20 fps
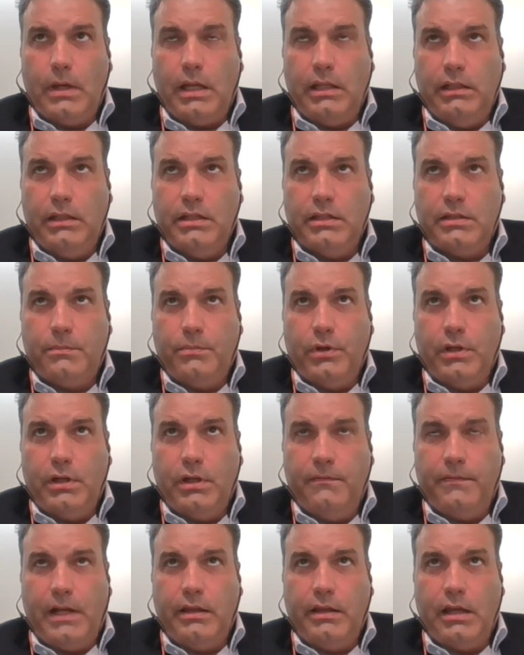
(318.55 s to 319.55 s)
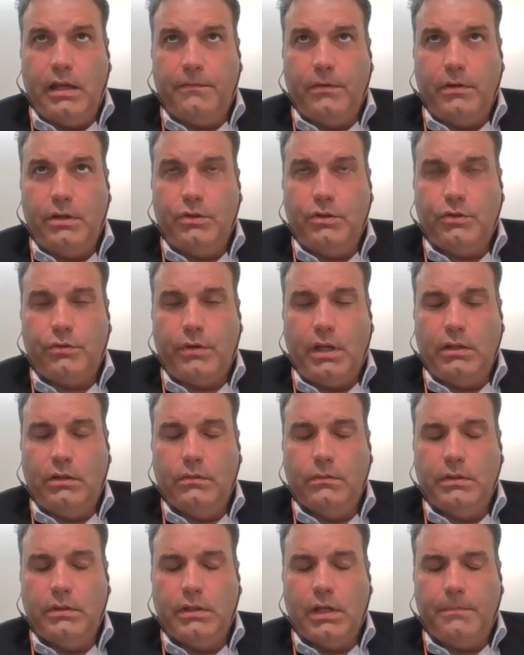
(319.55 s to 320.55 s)
at least put a valiant effort in trying
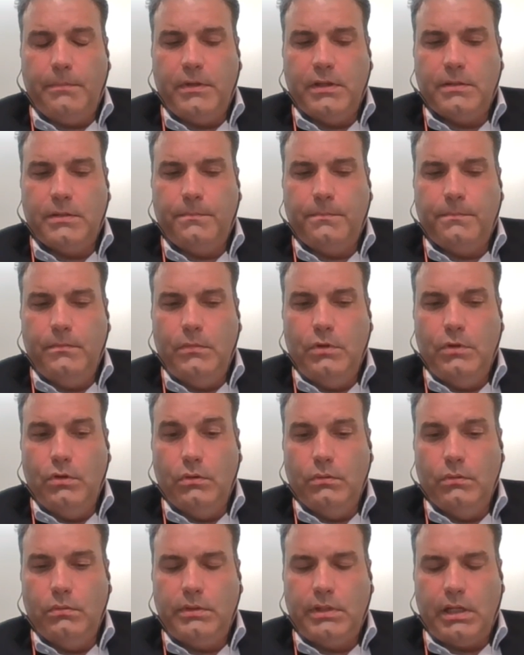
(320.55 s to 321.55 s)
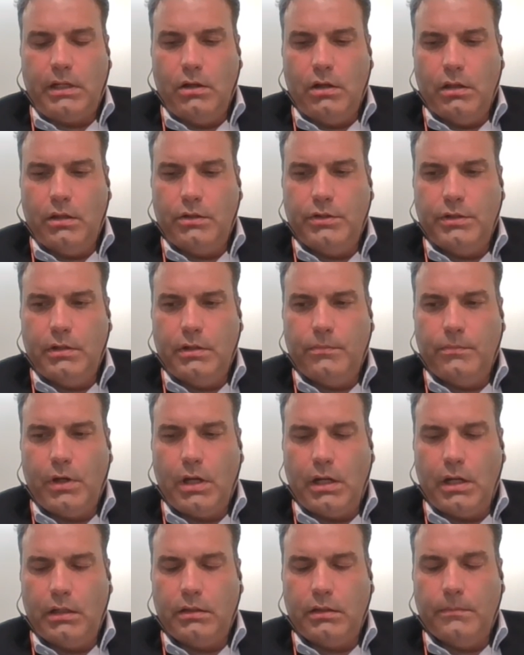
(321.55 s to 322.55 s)
to adopt this new technology and
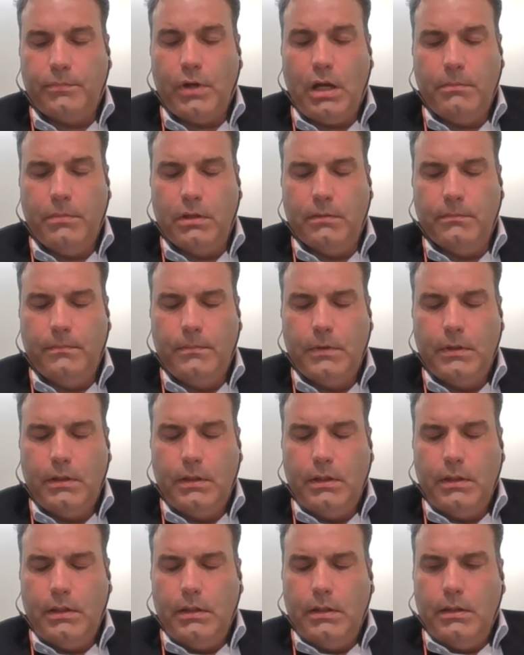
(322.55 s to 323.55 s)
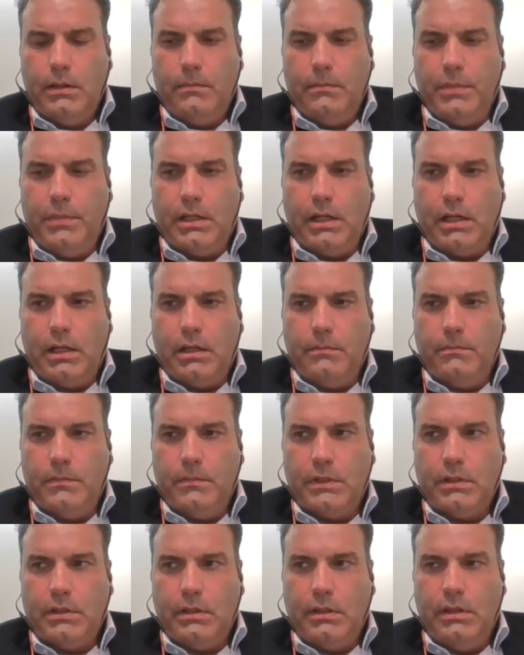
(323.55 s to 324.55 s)
product. The problem
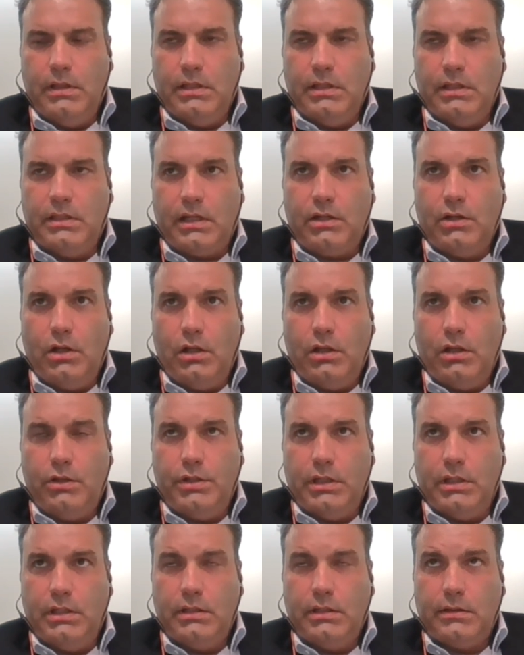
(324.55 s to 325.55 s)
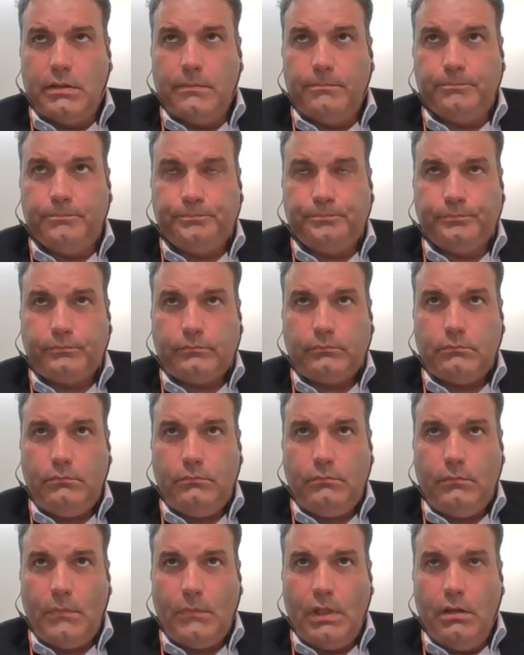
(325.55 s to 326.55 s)
becomes these technologies
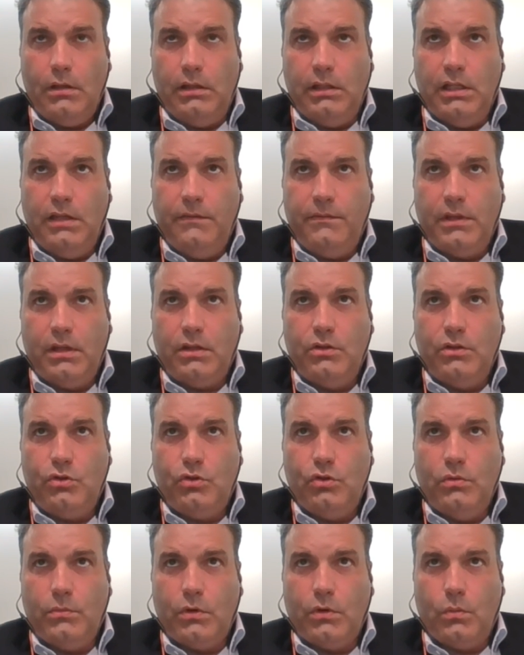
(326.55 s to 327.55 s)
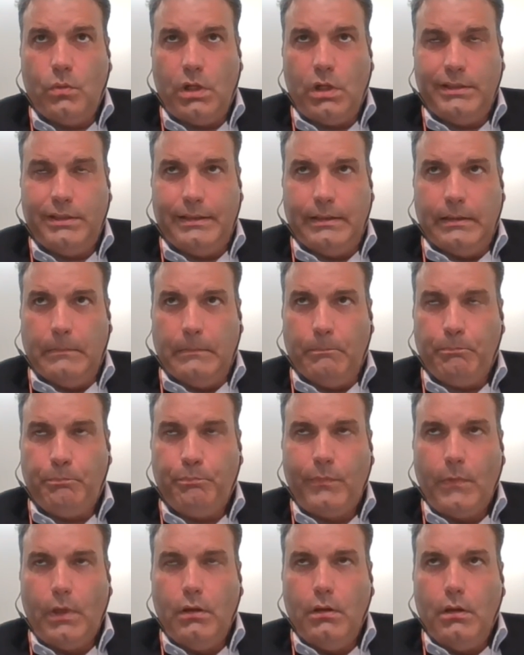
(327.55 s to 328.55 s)
leave the consumer wanting.
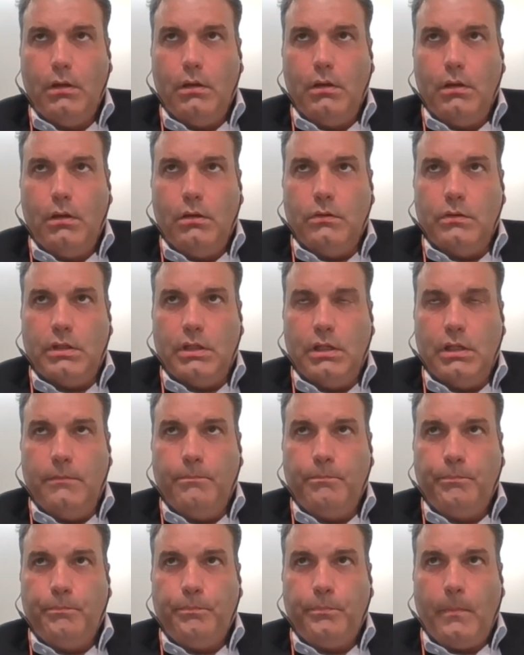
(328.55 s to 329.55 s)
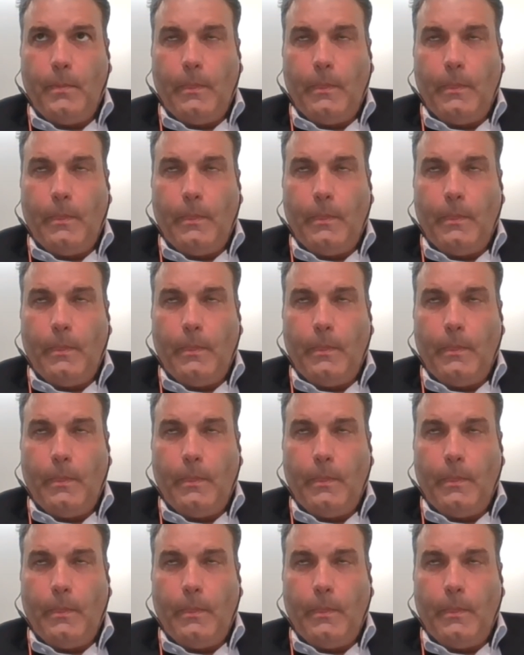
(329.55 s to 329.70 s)
You see,